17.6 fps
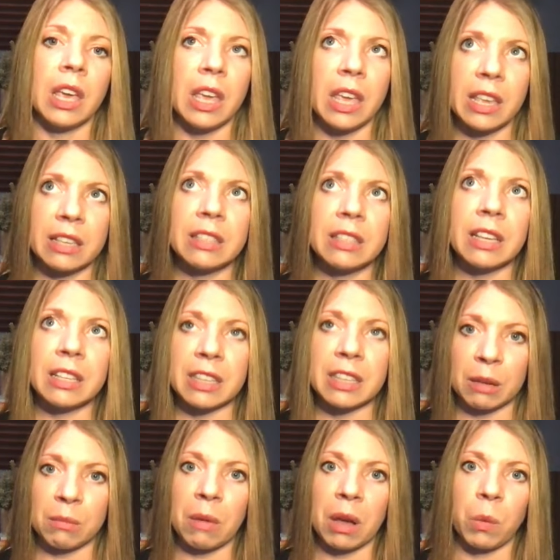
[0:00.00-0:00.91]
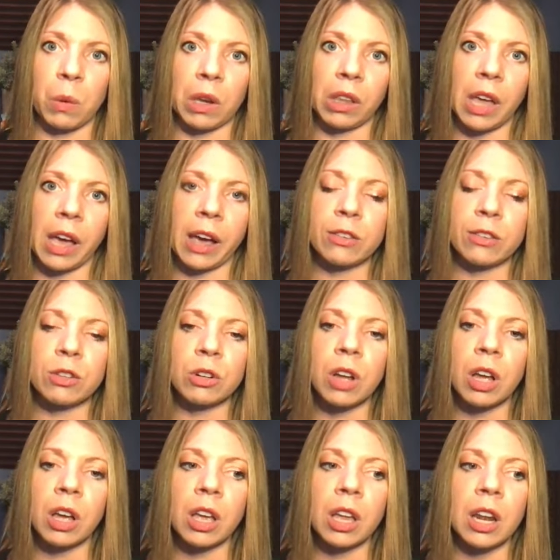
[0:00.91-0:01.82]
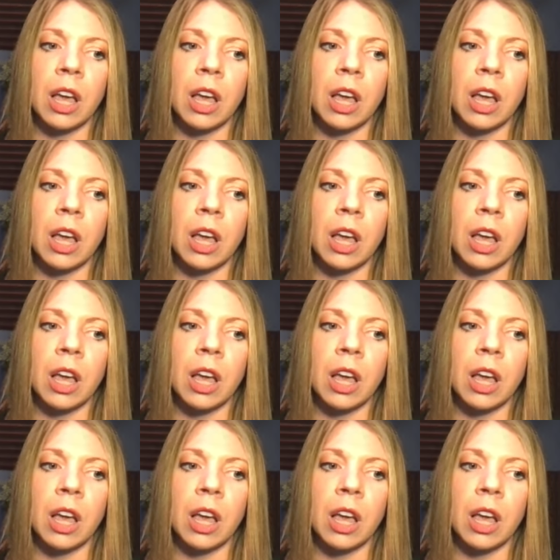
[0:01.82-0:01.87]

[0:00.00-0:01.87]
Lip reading: Is this in my wheelhouse or not?